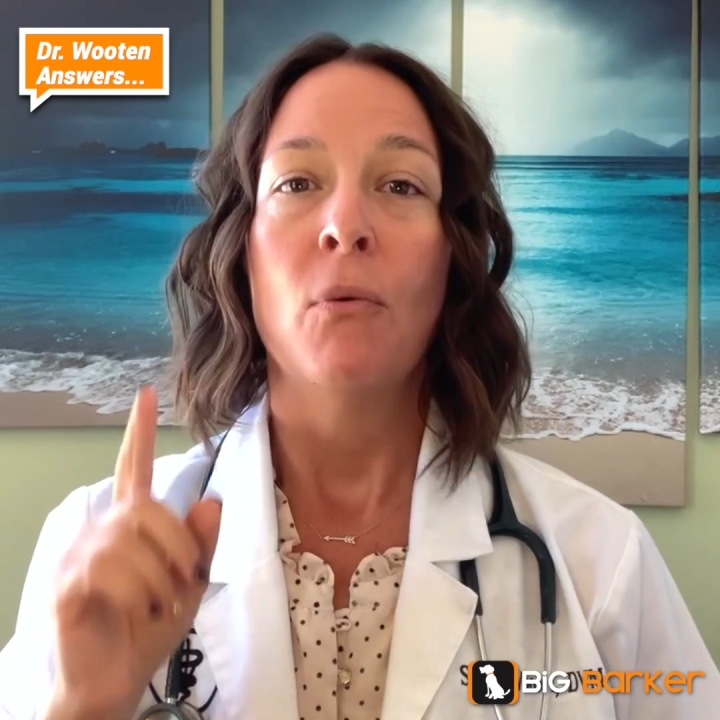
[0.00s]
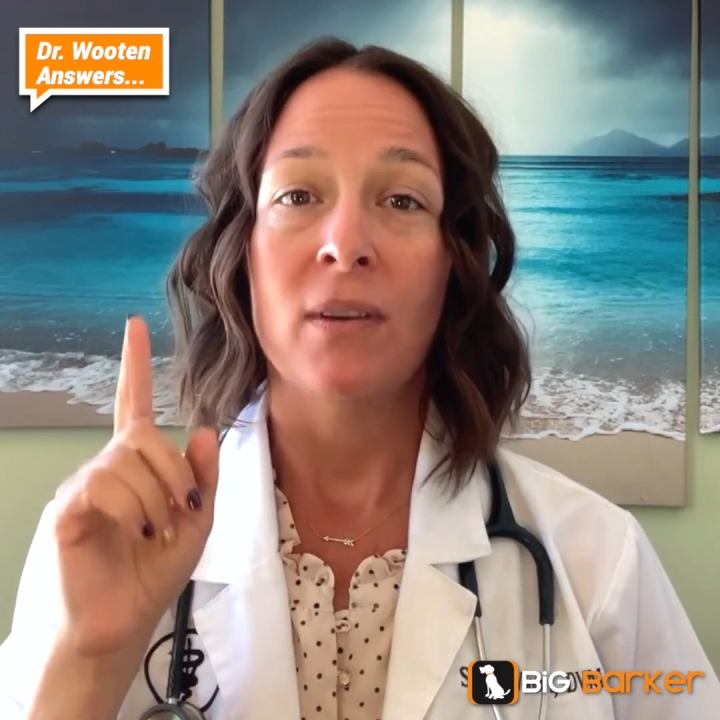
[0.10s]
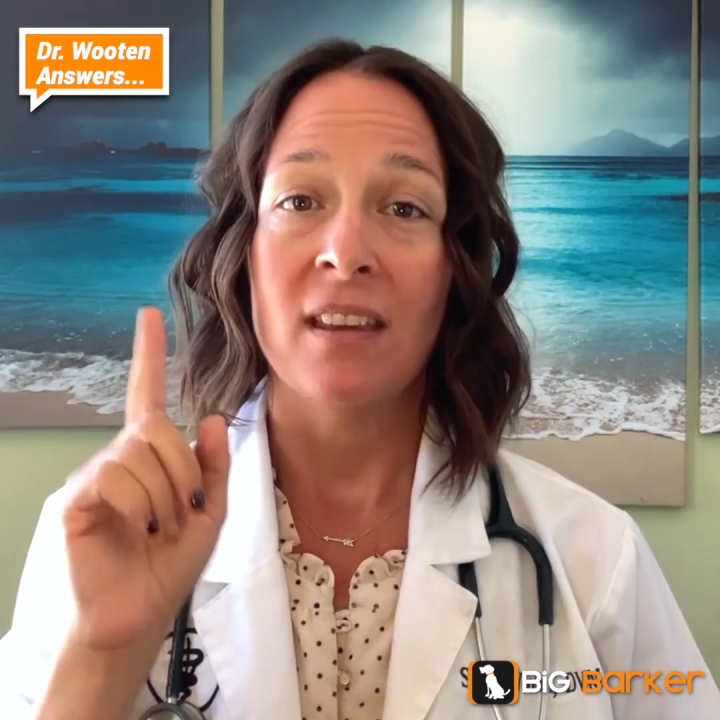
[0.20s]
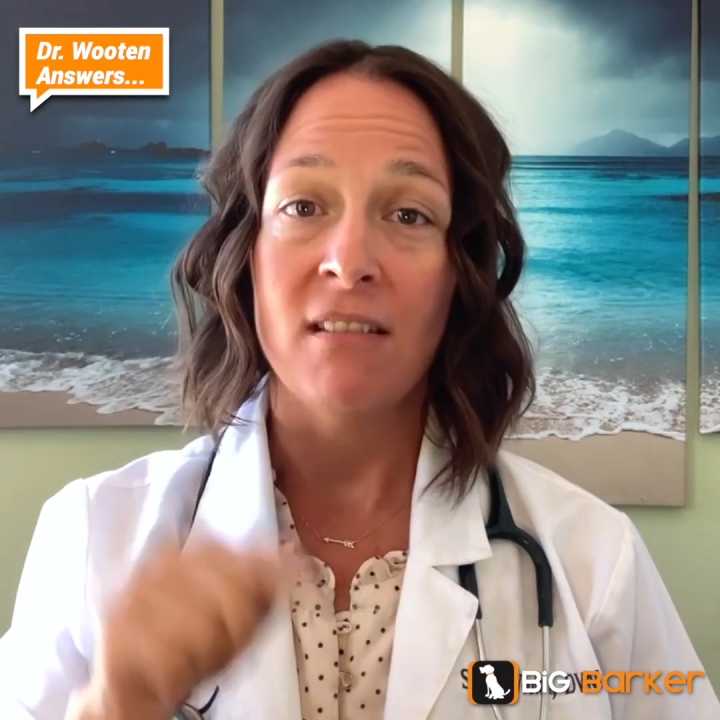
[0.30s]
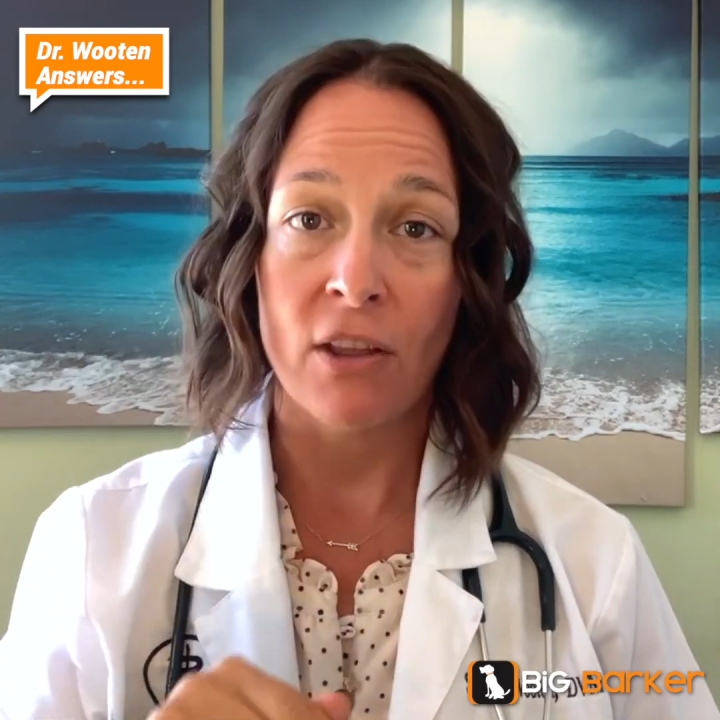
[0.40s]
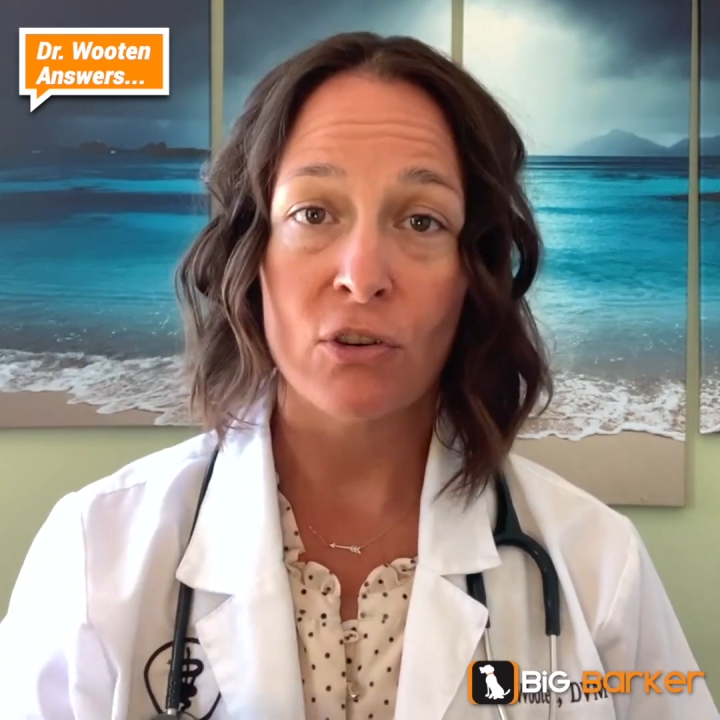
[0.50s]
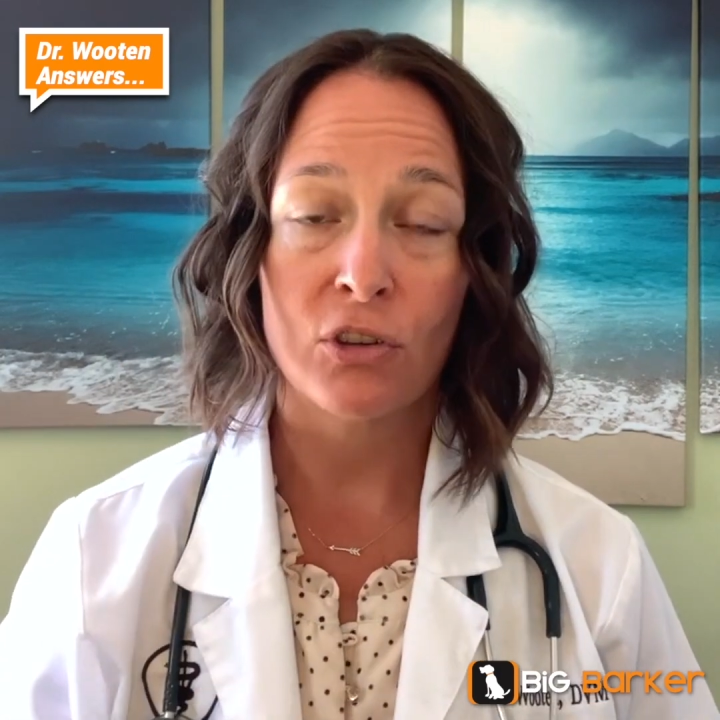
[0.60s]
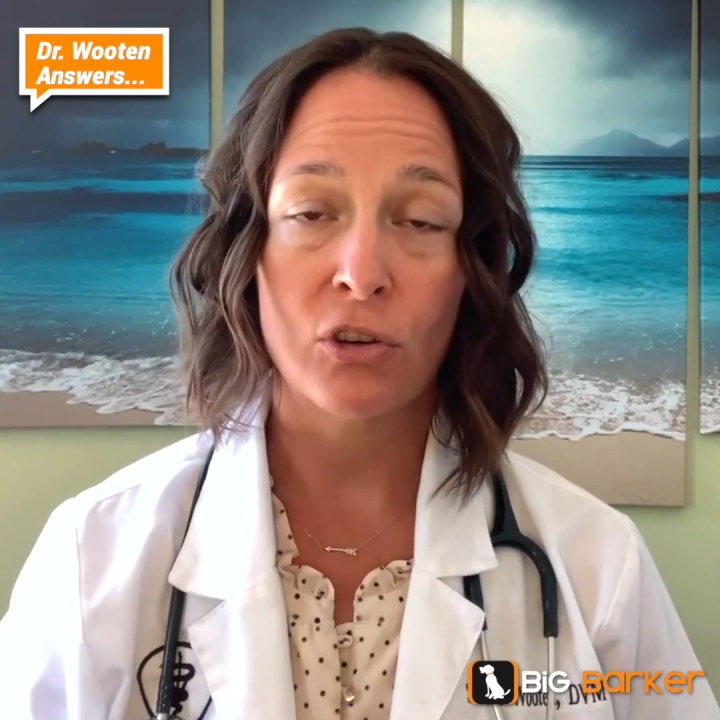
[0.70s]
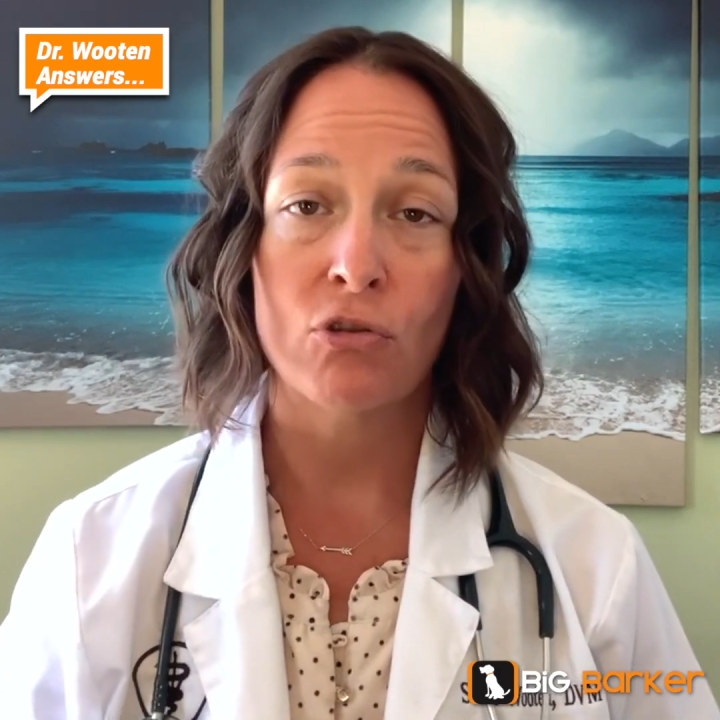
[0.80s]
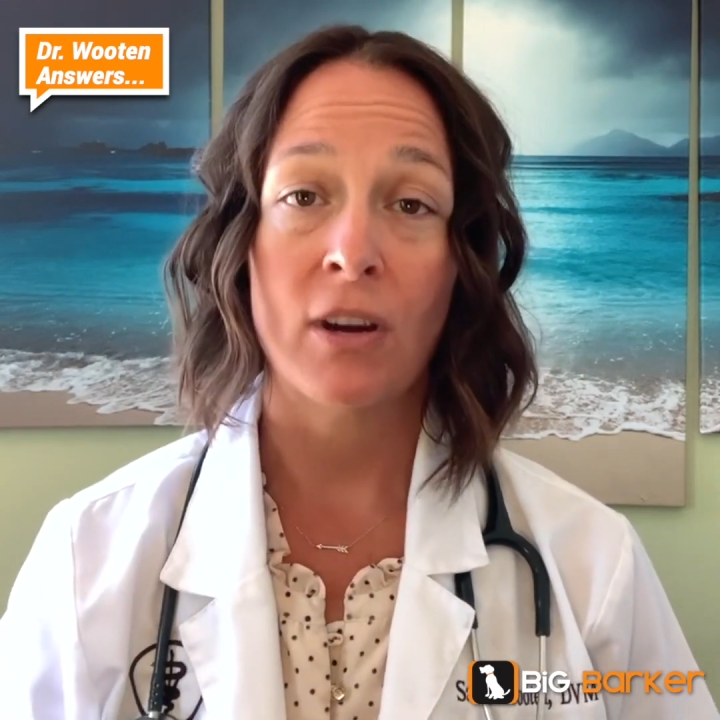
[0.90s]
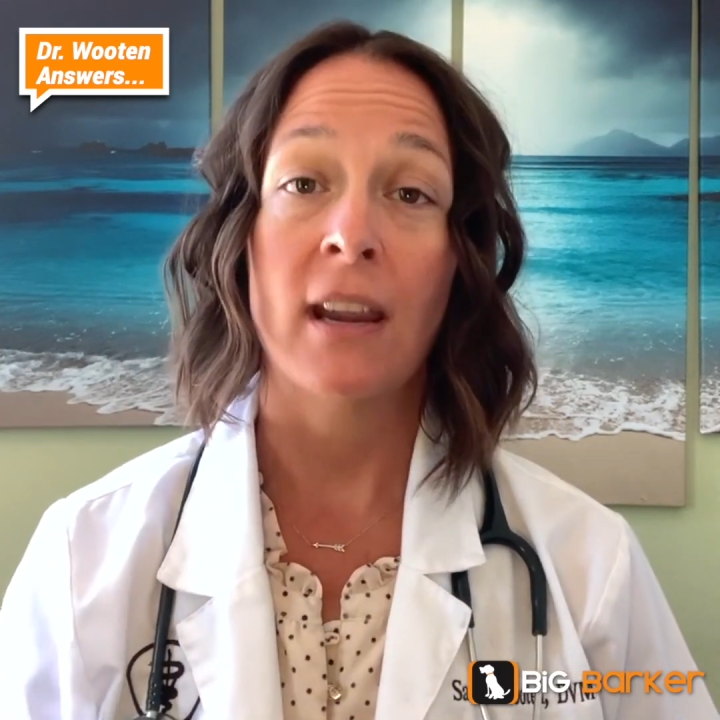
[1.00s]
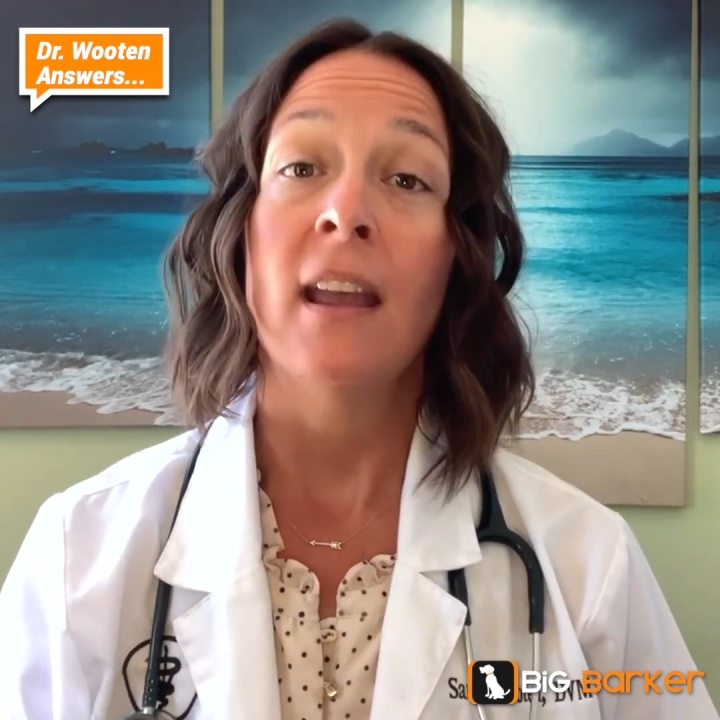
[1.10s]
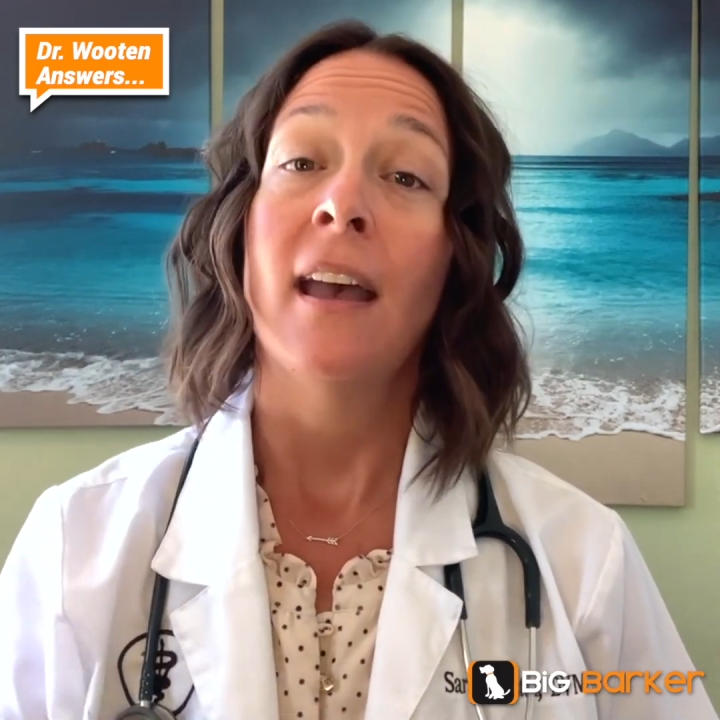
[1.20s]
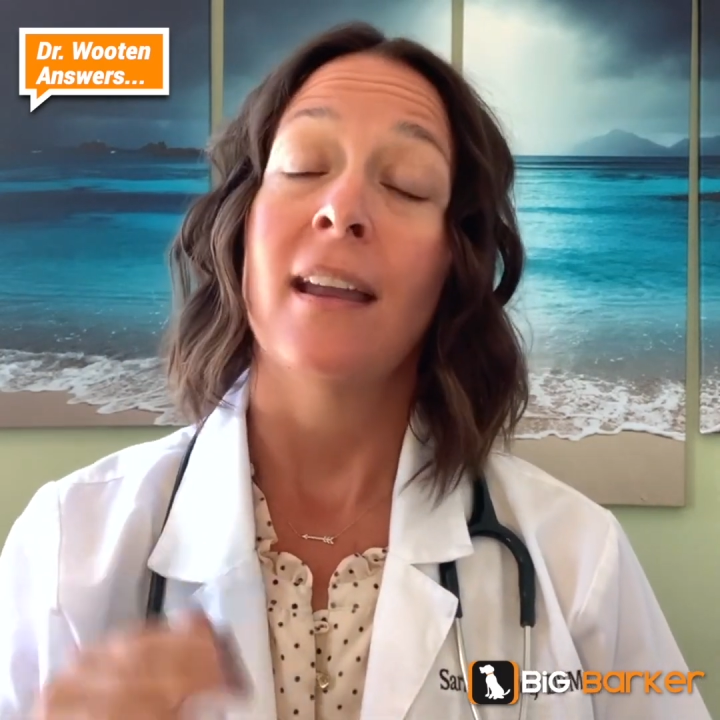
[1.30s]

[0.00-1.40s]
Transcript: with another surgery.